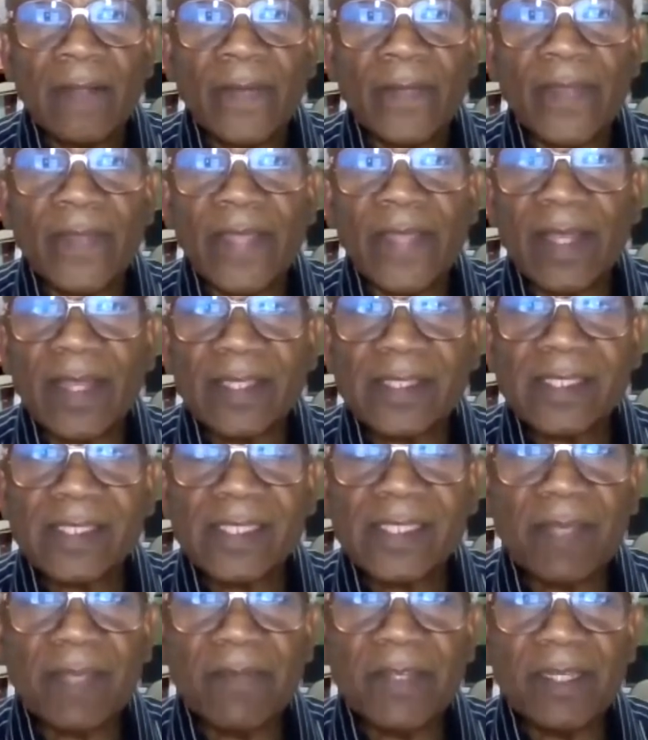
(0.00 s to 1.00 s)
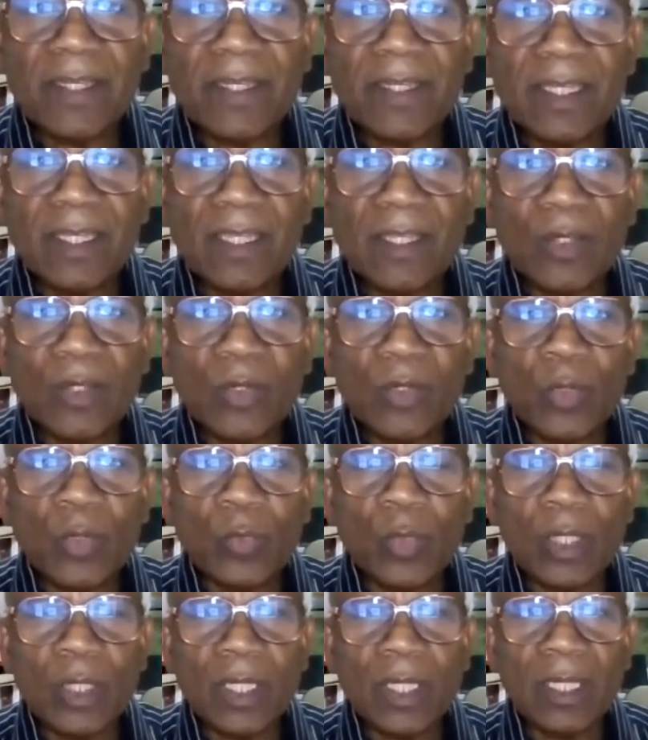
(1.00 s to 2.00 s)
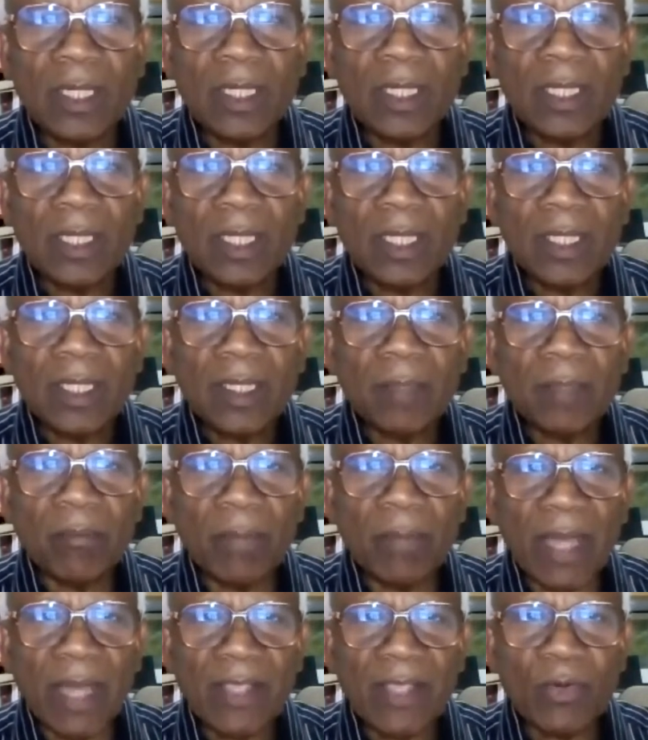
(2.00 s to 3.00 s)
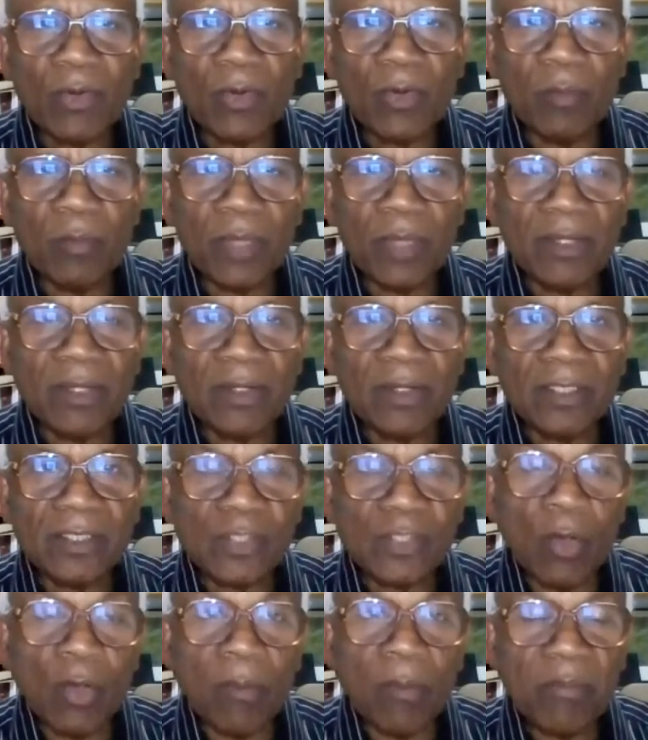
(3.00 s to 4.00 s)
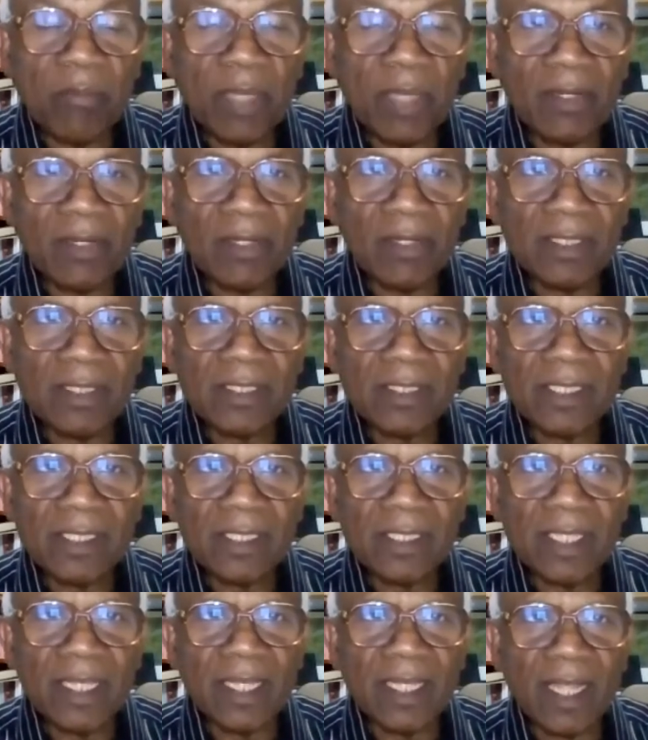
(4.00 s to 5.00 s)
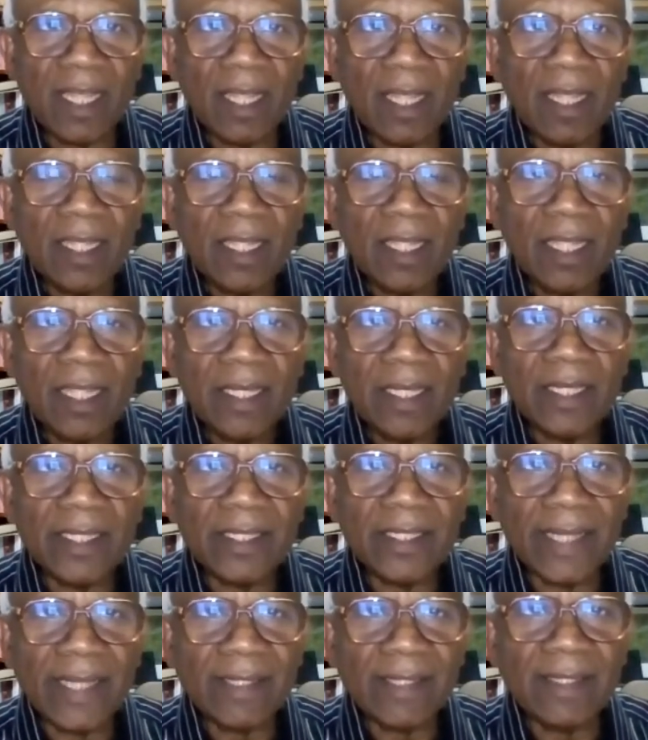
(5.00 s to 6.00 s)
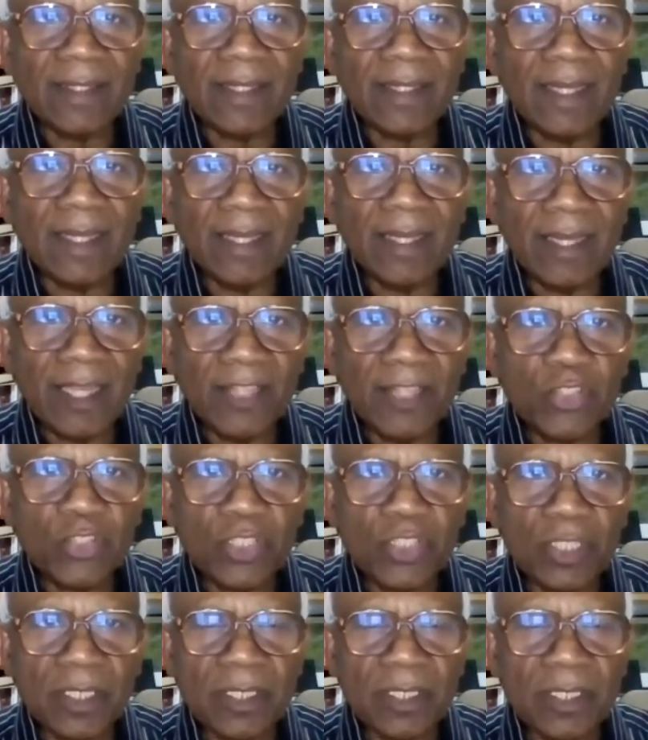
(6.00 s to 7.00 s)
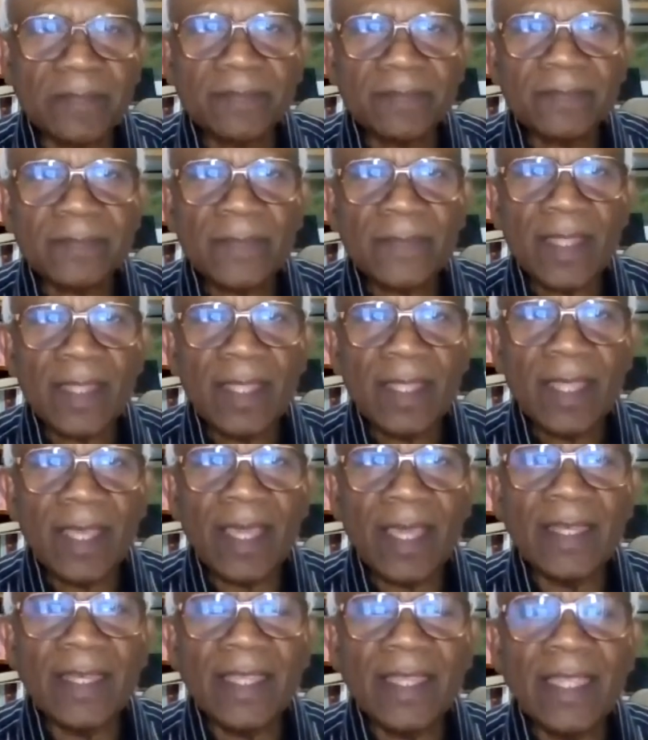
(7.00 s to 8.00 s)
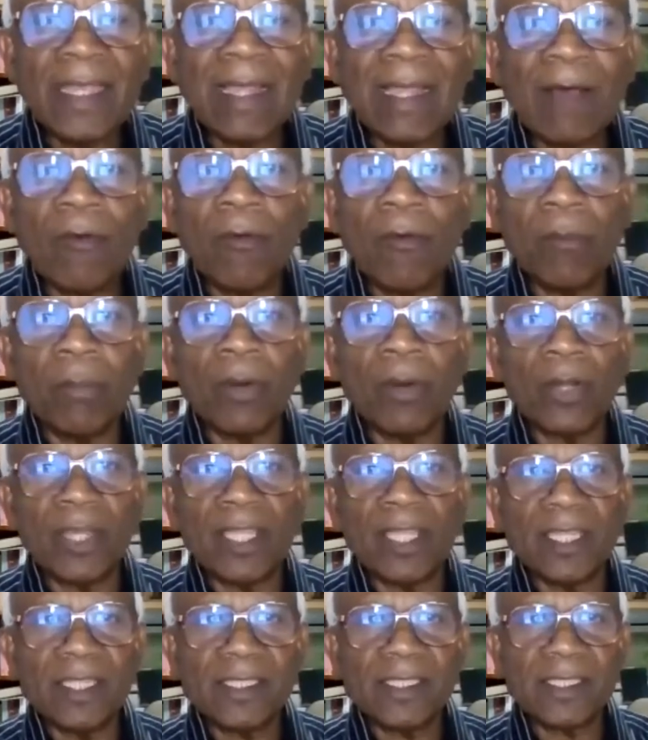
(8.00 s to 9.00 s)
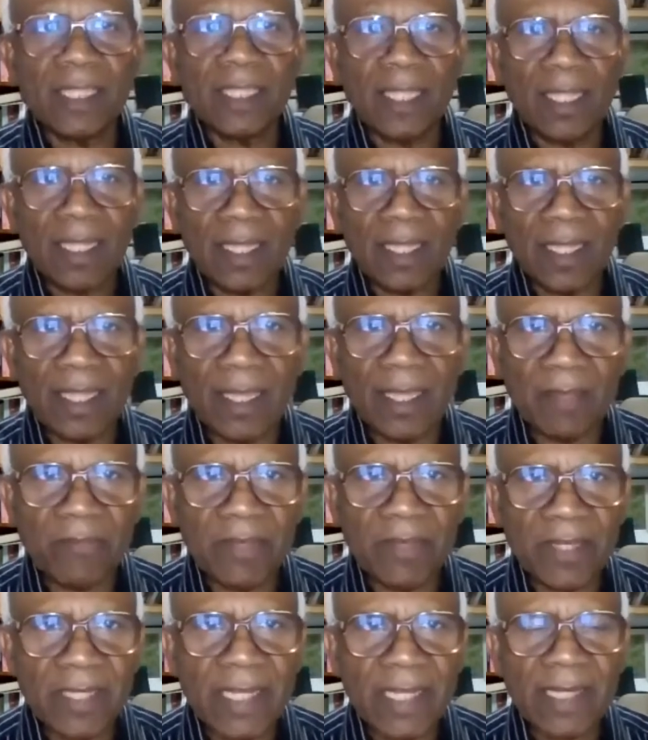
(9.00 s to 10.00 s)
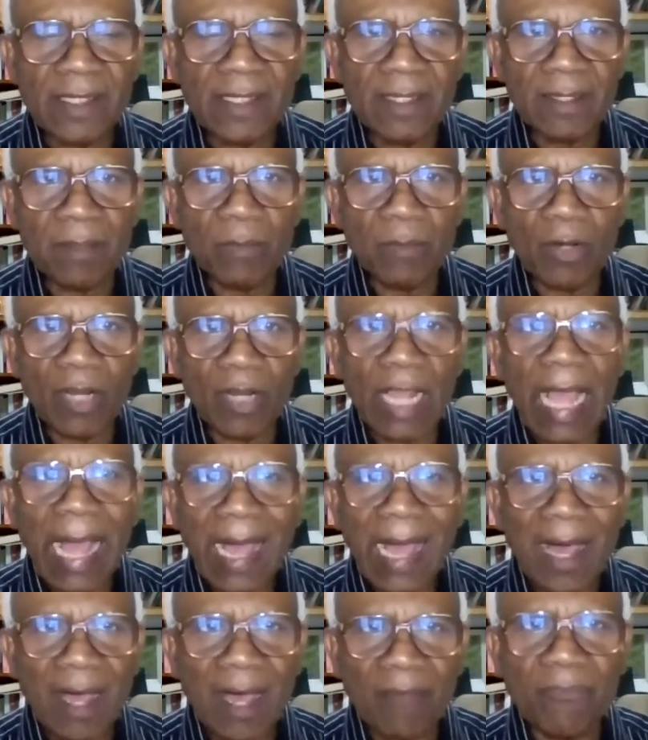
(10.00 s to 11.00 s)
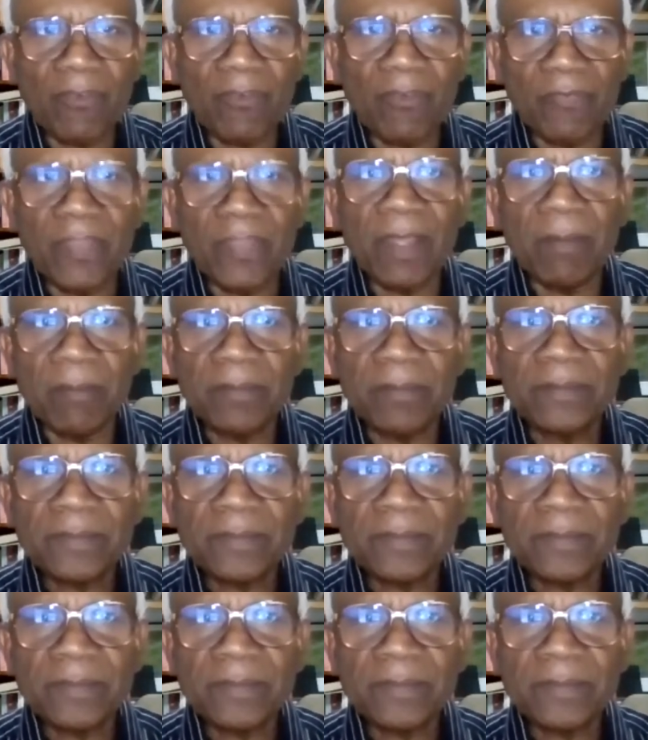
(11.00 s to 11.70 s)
There are 70 over micro minerals or minerals that are detected in nature, and in our bodies, they have detected about half of them